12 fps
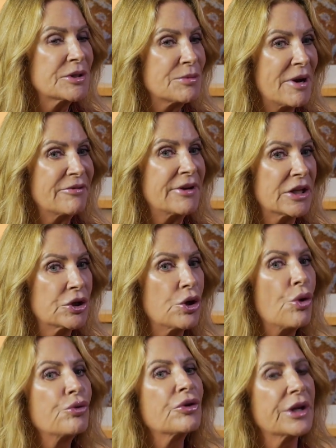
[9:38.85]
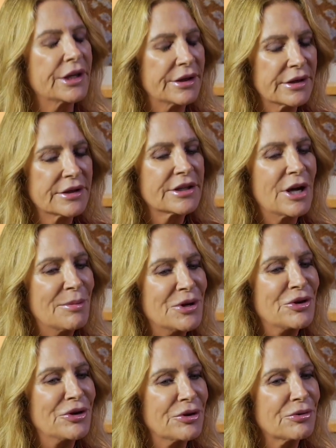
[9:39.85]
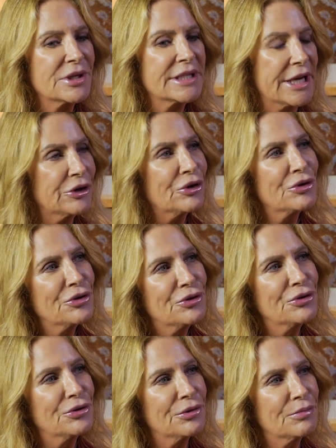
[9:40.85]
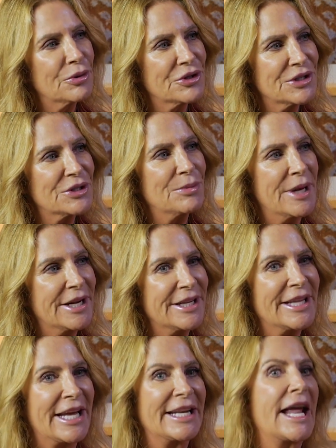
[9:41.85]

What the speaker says: As a matter of fact, the only common area retailer who participated in that.